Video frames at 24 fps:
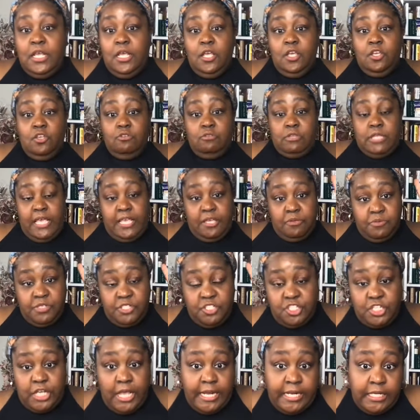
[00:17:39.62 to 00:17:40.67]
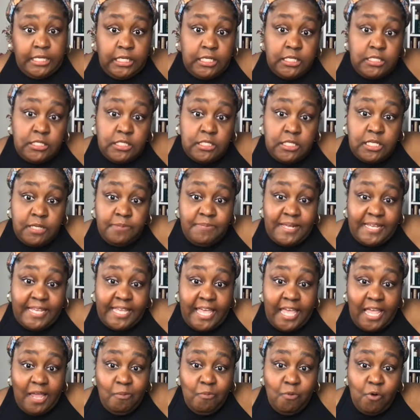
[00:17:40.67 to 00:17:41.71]
You think it was Jadakiss and them that
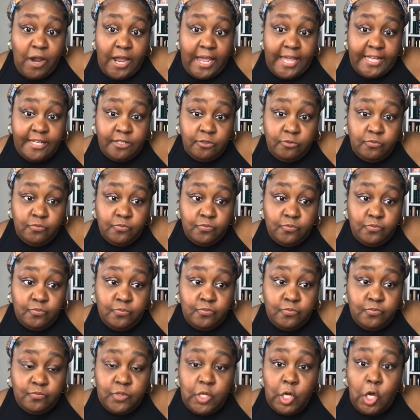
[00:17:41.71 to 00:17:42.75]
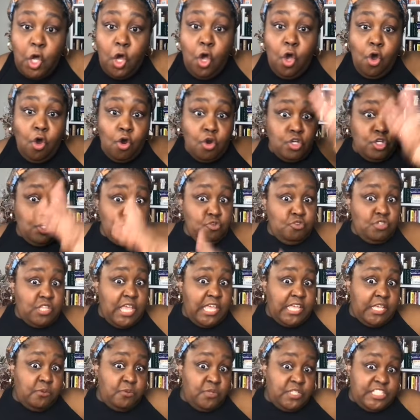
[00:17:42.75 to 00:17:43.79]
came around? Or do you
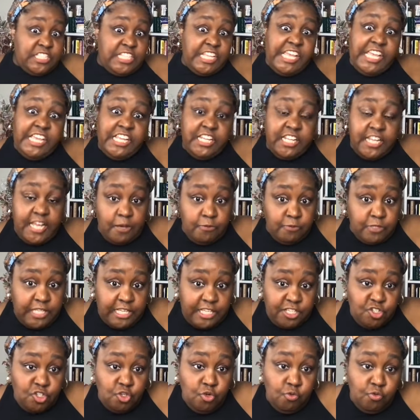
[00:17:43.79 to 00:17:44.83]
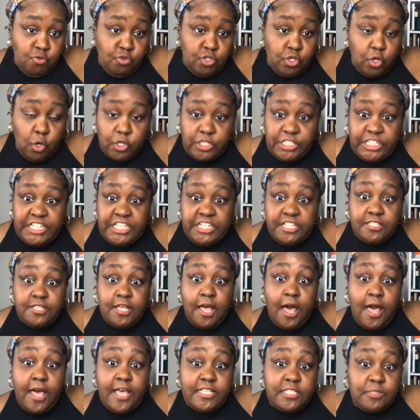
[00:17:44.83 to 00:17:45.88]
think it was Tina that was shooting, or Tina's
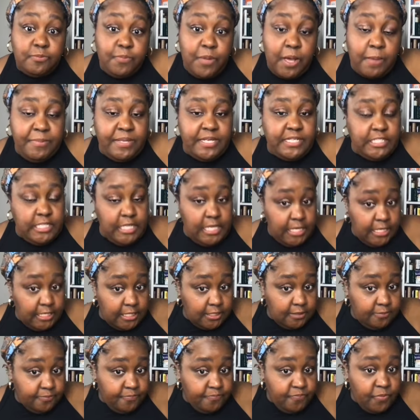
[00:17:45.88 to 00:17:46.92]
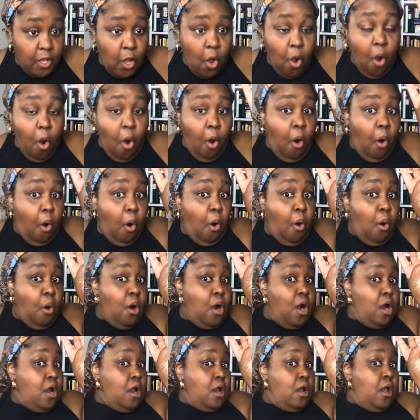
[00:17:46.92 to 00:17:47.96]
husband, Tina,
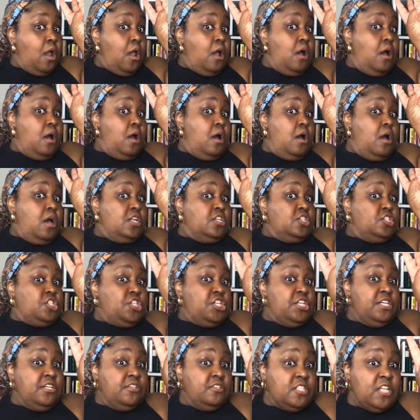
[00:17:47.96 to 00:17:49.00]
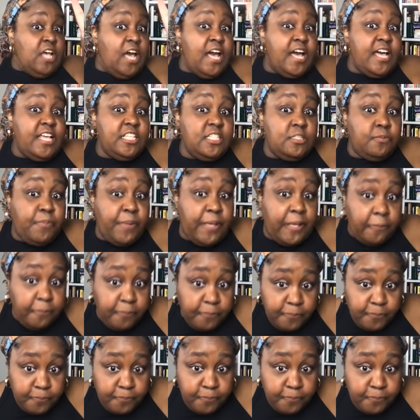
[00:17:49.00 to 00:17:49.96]
or Jill's husband